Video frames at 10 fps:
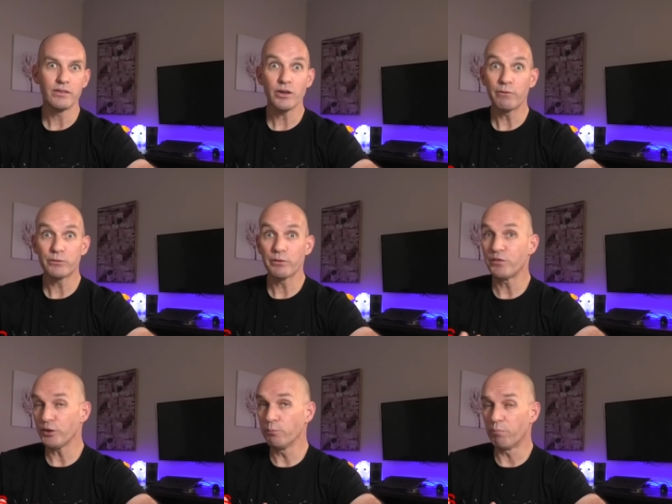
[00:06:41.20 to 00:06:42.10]
time for a
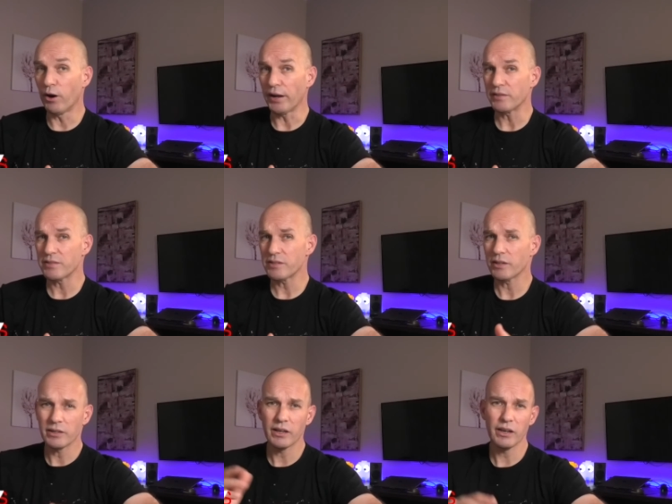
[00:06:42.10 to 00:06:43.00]
few
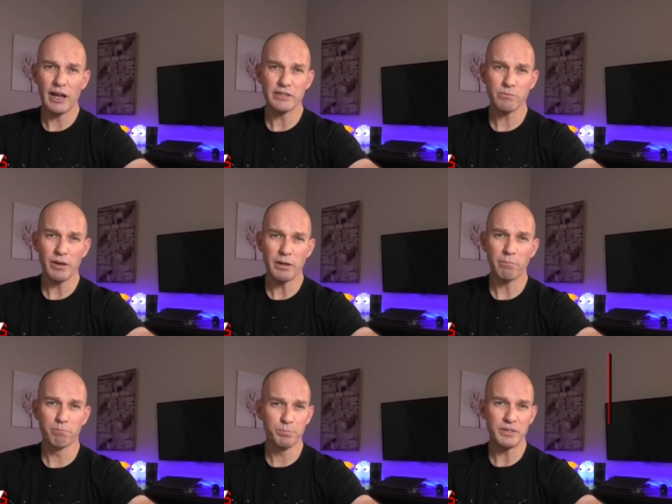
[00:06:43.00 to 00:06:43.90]
bites. Last week,
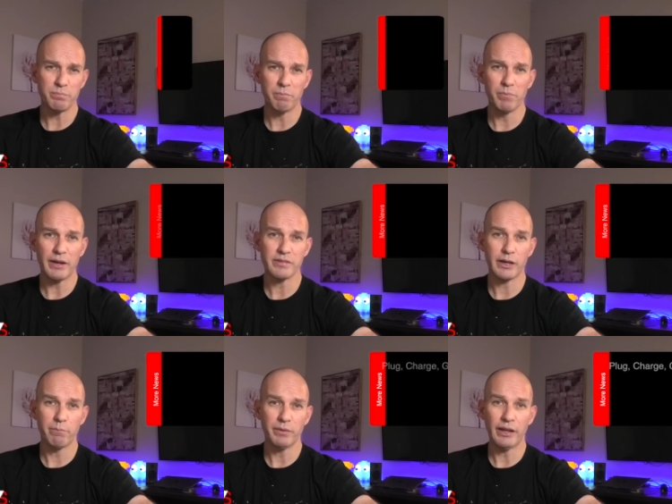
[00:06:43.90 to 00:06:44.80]
Brisbane based
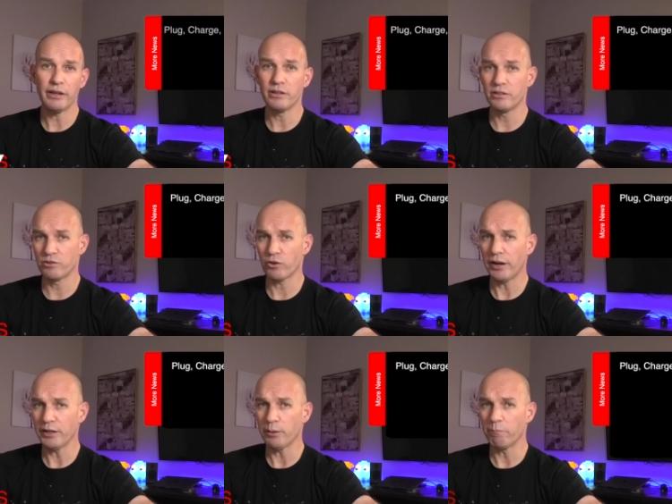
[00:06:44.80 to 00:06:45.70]
company
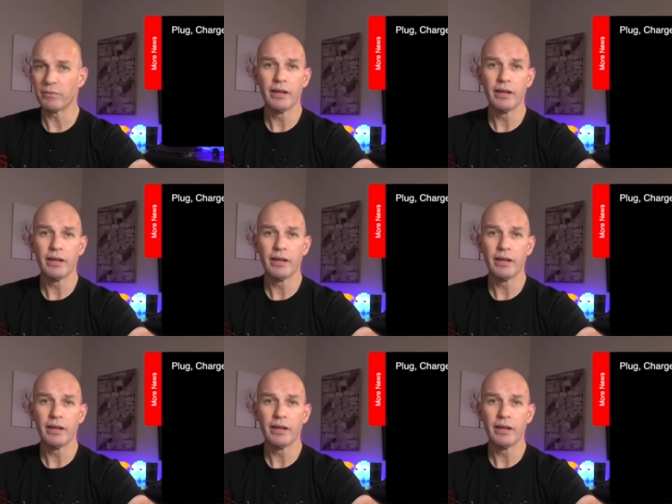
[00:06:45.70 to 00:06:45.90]
Tritium